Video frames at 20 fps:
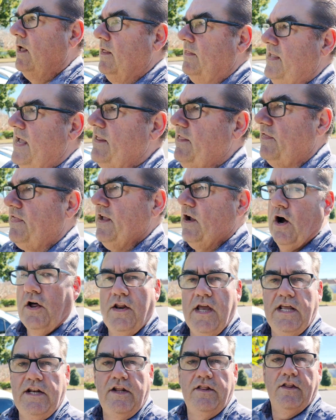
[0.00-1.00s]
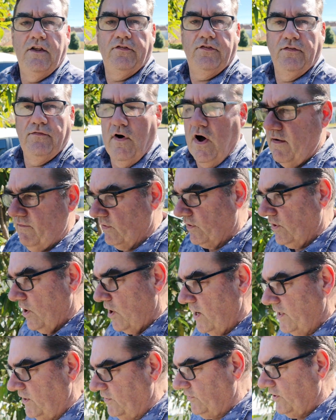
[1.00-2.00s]
The other thing I need in the survival
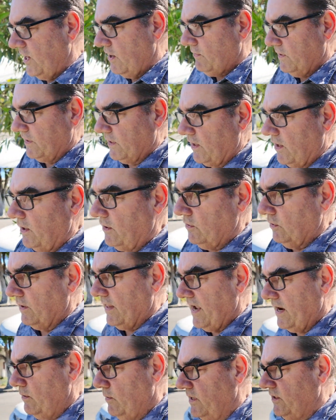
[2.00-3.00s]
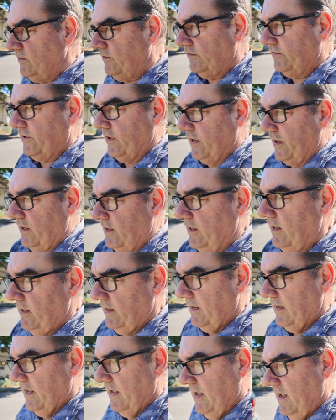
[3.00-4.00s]
guide is hearing the local language. So
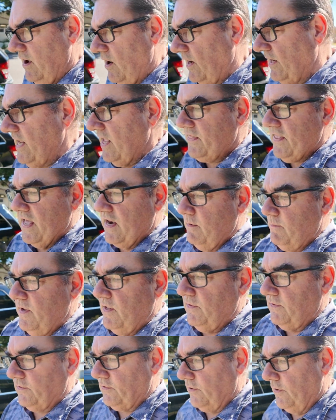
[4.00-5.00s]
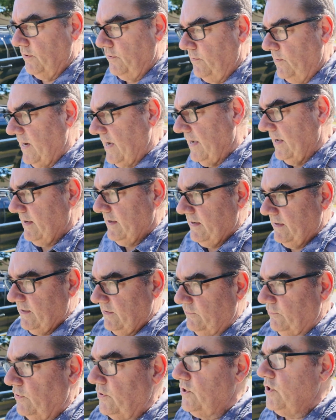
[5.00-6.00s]
I get that a bit through
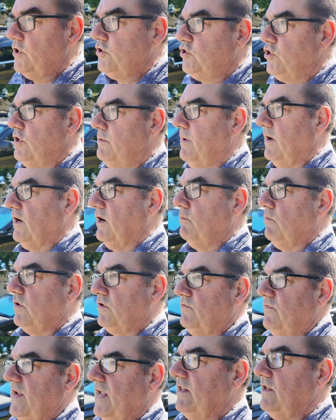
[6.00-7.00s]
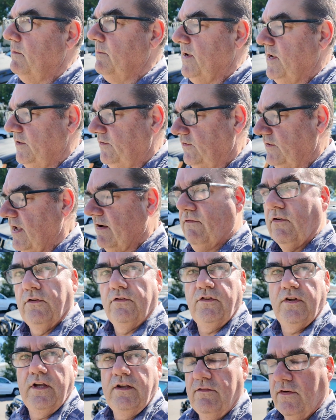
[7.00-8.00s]
YouTube. I can watch Vietnamese stuff on
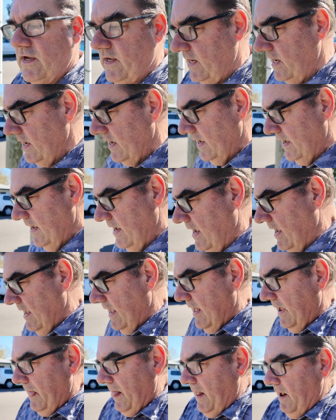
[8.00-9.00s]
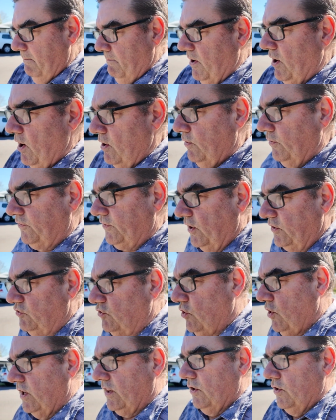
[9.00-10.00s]
TV. But I also
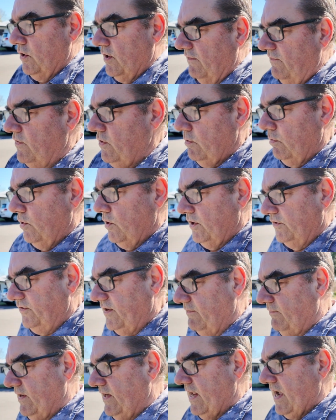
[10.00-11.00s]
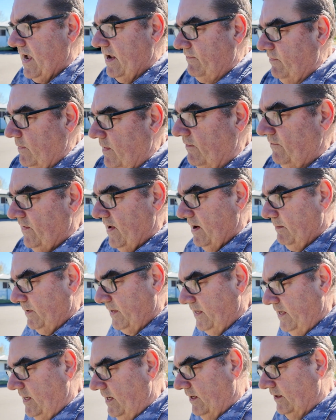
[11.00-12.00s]
try and learn a few words every day from the
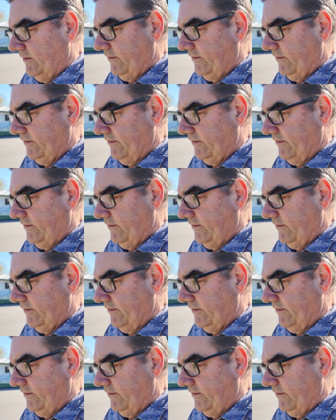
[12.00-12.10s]
family here.